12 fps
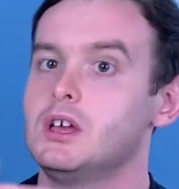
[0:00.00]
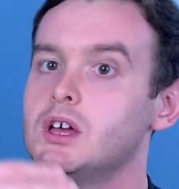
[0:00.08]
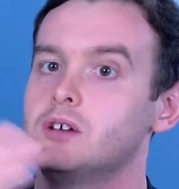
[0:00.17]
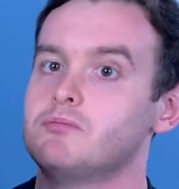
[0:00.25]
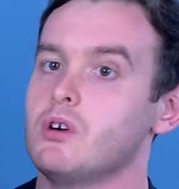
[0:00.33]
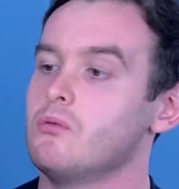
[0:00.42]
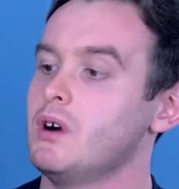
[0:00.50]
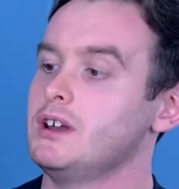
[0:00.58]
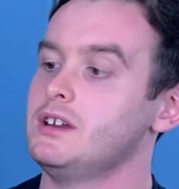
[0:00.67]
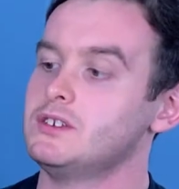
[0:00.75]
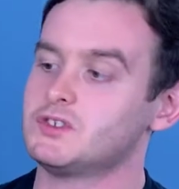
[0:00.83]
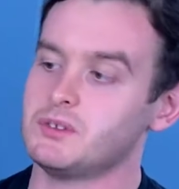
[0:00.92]
But when
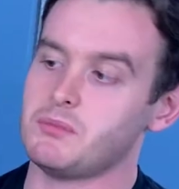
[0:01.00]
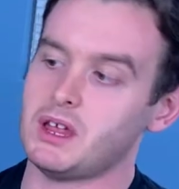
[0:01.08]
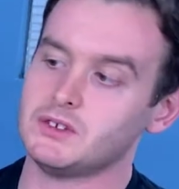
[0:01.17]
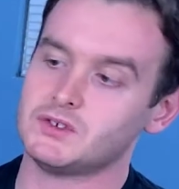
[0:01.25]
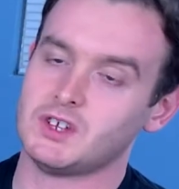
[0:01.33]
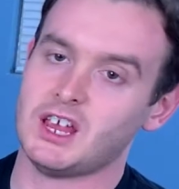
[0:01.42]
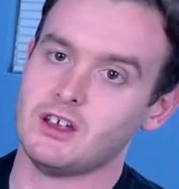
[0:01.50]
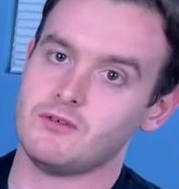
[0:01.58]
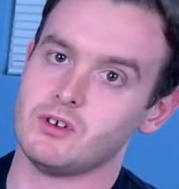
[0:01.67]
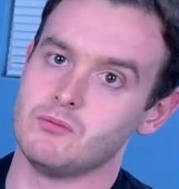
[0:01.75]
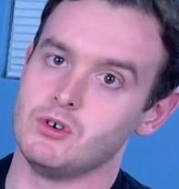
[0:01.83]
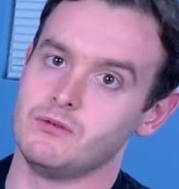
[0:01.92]
it is the mainstay of
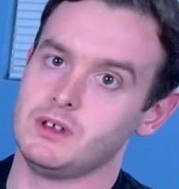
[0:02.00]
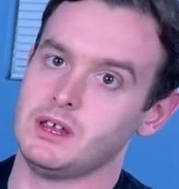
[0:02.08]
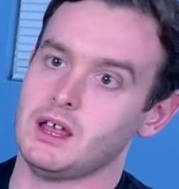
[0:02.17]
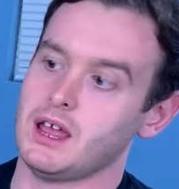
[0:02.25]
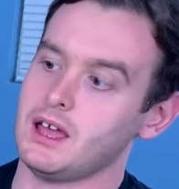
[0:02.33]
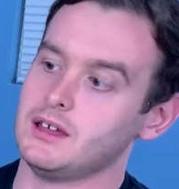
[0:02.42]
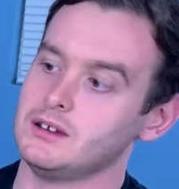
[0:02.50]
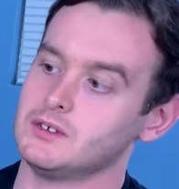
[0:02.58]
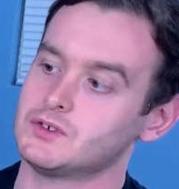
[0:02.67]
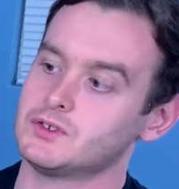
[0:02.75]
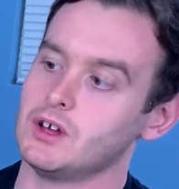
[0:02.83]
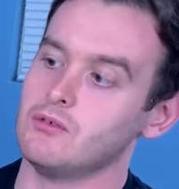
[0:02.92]
your movie, and
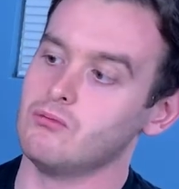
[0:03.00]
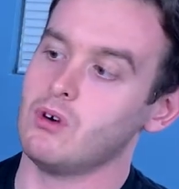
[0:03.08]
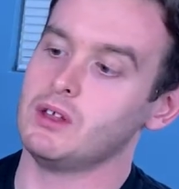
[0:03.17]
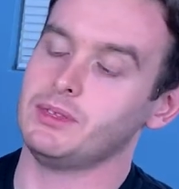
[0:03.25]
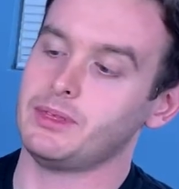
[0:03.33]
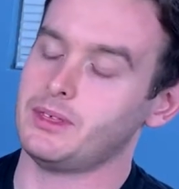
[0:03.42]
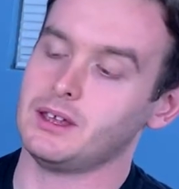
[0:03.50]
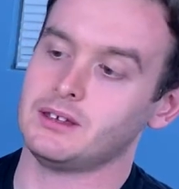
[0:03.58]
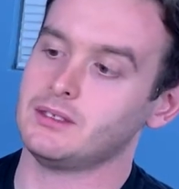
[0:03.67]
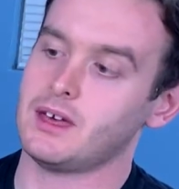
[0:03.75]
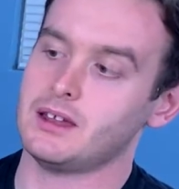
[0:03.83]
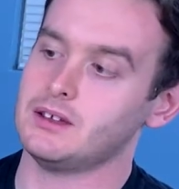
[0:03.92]
it's the one
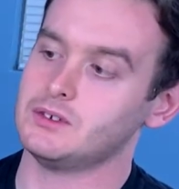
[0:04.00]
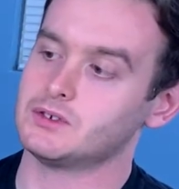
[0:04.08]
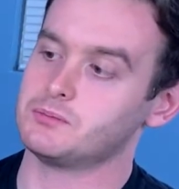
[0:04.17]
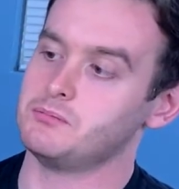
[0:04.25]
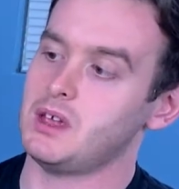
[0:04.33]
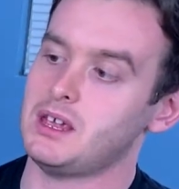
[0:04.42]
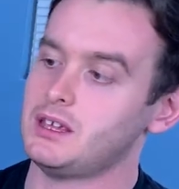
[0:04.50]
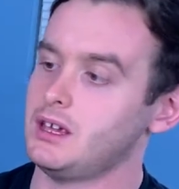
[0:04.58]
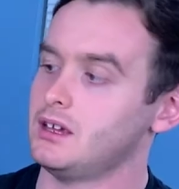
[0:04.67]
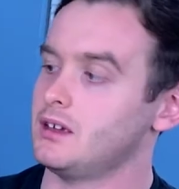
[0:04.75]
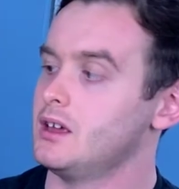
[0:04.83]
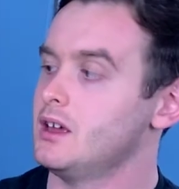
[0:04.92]
thing that is
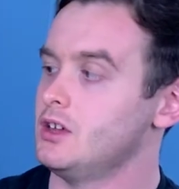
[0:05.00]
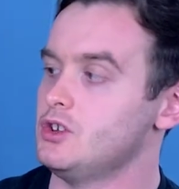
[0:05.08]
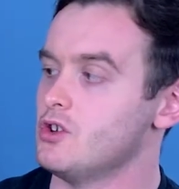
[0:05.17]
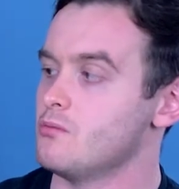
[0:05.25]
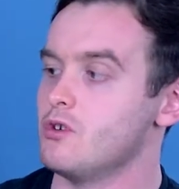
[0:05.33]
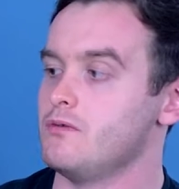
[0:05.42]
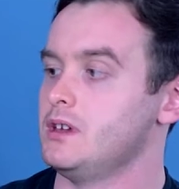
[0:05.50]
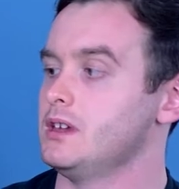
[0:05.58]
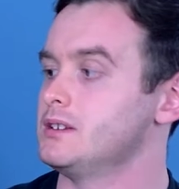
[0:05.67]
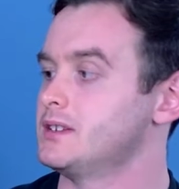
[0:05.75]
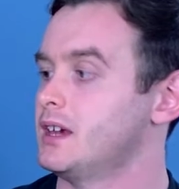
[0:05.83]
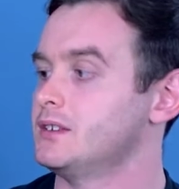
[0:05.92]
making your movie
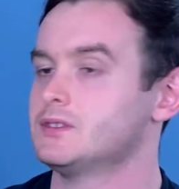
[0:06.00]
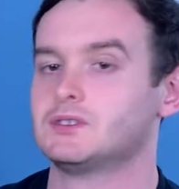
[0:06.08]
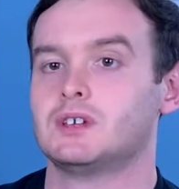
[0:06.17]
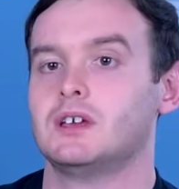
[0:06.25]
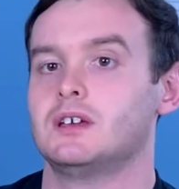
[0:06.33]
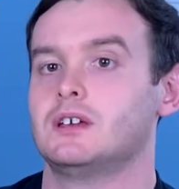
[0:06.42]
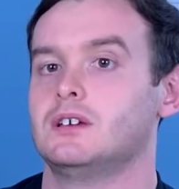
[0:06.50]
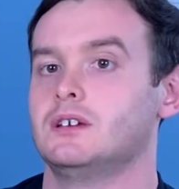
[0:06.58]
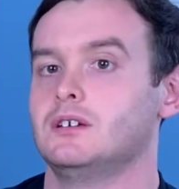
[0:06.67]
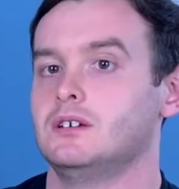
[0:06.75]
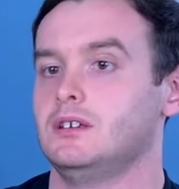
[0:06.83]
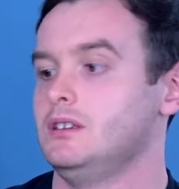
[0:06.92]
intense,
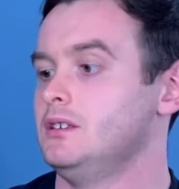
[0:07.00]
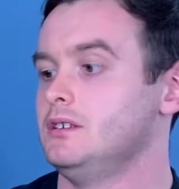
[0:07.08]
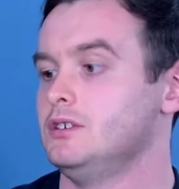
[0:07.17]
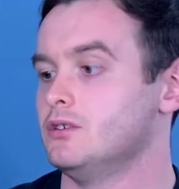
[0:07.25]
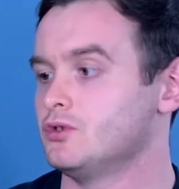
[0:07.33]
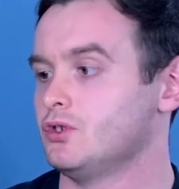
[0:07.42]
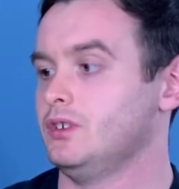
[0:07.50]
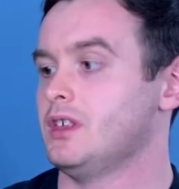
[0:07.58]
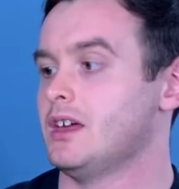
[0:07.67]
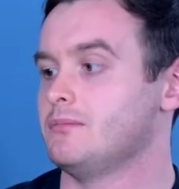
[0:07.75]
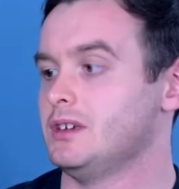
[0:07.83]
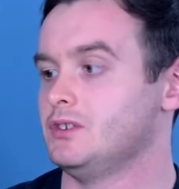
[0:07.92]
usually
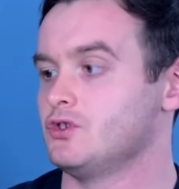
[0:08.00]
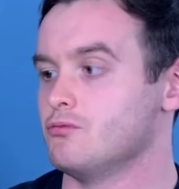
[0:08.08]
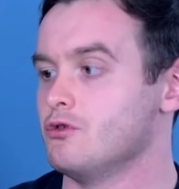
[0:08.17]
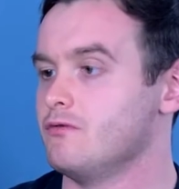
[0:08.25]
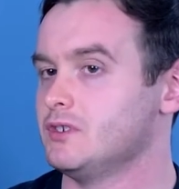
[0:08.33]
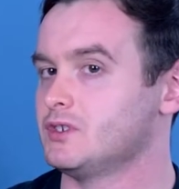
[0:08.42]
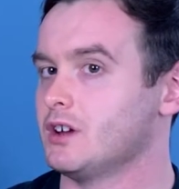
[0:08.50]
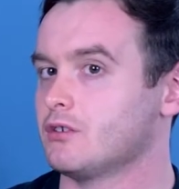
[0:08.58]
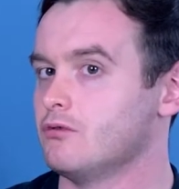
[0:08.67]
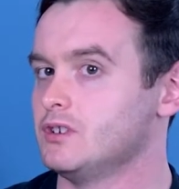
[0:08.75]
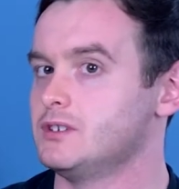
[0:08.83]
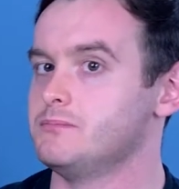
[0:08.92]
that means your movie's not
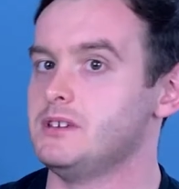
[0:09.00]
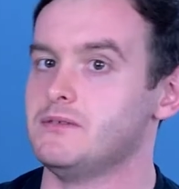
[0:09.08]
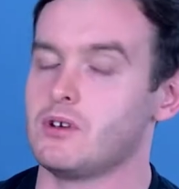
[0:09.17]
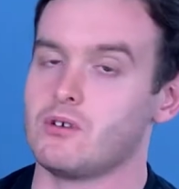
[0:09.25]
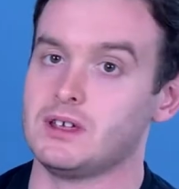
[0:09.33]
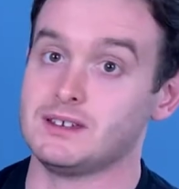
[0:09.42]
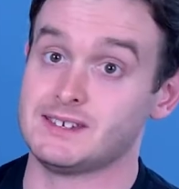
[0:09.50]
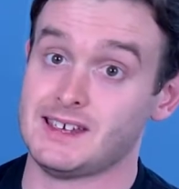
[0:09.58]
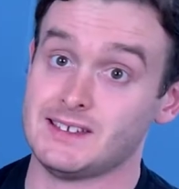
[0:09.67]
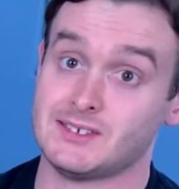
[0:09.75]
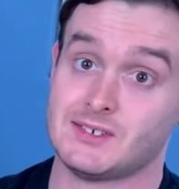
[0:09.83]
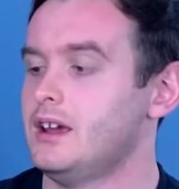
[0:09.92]
going to be very
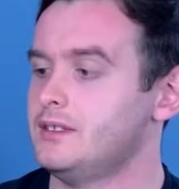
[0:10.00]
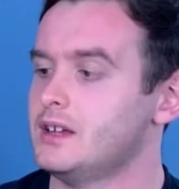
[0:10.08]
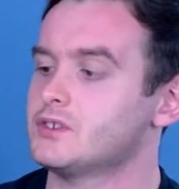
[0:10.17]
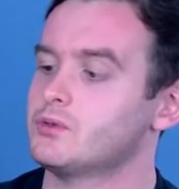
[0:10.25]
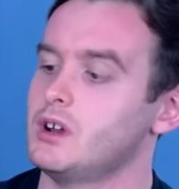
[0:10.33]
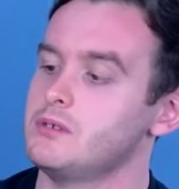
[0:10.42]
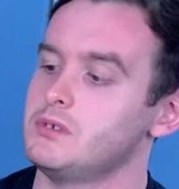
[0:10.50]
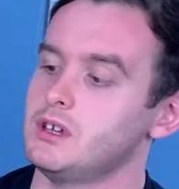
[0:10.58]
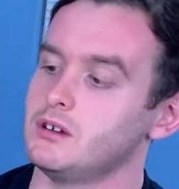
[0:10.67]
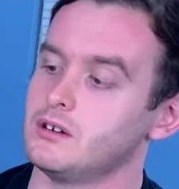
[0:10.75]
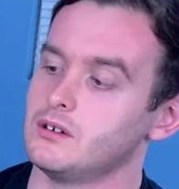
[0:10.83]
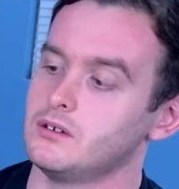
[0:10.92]
intense. And that's what I mean.